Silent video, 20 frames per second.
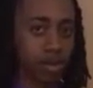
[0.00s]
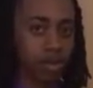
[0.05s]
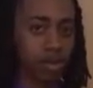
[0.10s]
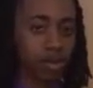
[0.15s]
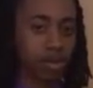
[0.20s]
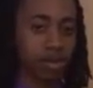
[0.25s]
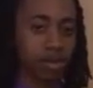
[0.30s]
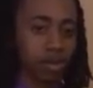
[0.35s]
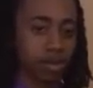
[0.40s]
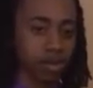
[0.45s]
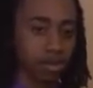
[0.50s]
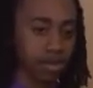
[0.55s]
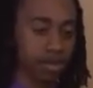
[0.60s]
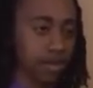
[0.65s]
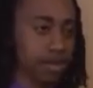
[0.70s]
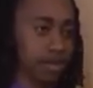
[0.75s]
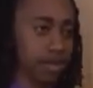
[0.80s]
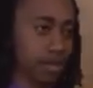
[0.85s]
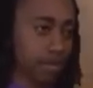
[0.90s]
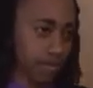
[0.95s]

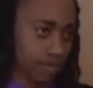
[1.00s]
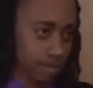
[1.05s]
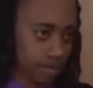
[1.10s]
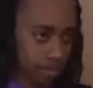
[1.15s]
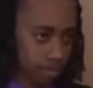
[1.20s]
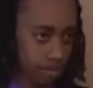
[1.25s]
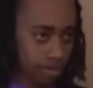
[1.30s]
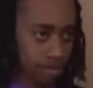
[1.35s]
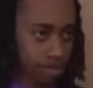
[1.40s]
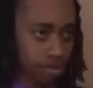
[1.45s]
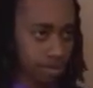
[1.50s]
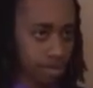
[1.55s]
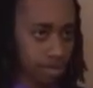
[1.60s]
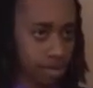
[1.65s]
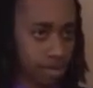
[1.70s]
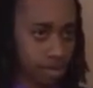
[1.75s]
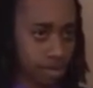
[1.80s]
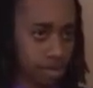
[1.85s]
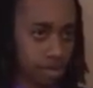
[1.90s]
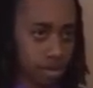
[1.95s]

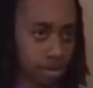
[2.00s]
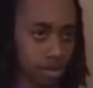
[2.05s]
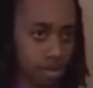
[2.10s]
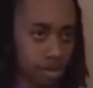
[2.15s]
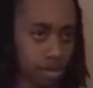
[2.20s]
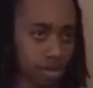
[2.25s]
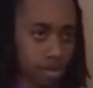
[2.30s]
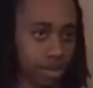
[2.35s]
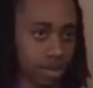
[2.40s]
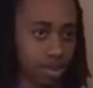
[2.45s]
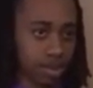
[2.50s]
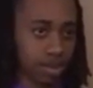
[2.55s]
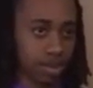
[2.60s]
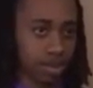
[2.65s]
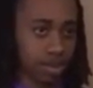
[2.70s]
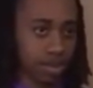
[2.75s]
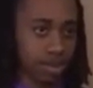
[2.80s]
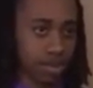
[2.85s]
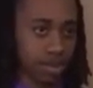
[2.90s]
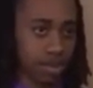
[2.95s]

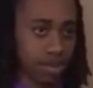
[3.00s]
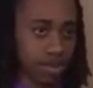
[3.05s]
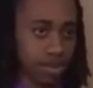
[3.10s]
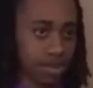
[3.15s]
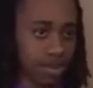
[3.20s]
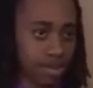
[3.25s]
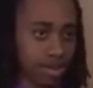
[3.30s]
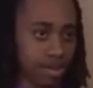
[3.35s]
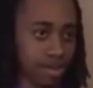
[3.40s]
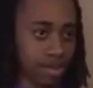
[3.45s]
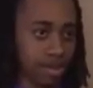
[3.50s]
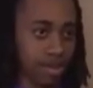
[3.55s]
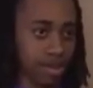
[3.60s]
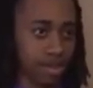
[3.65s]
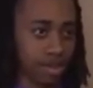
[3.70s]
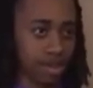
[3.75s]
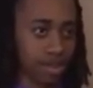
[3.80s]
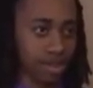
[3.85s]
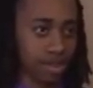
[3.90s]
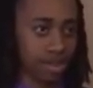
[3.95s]

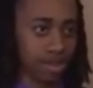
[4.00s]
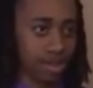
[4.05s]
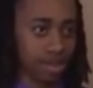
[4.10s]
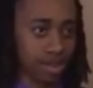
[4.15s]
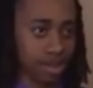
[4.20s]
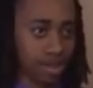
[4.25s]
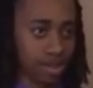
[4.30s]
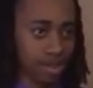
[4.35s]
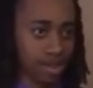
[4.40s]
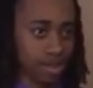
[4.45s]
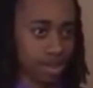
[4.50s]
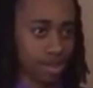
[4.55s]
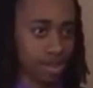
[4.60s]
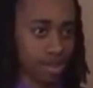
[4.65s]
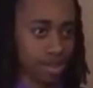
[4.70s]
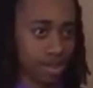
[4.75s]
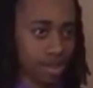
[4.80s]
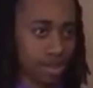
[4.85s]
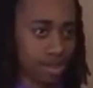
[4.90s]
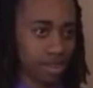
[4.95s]

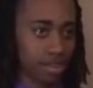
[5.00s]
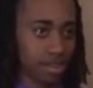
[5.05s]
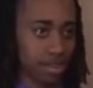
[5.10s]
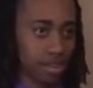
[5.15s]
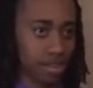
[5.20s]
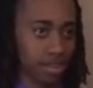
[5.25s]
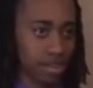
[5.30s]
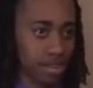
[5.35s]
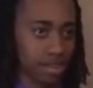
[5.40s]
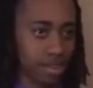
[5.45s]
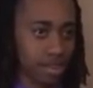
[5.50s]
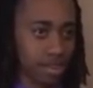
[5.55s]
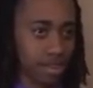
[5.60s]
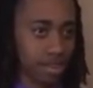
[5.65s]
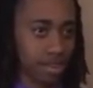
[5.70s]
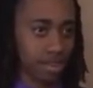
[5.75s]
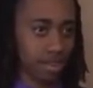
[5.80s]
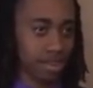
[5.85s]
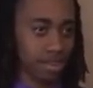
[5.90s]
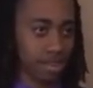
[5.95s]

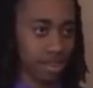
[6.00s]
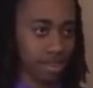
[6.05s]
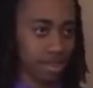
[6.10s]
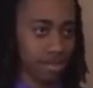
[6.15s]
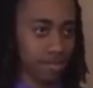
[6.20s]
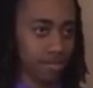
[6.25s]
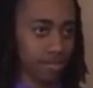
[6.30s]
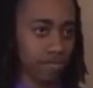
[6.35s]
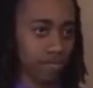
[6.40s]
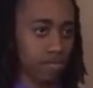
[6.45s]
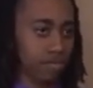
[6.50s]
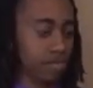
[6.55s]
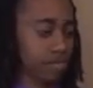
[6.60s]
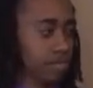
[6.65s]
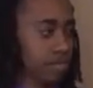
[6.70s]
(silent)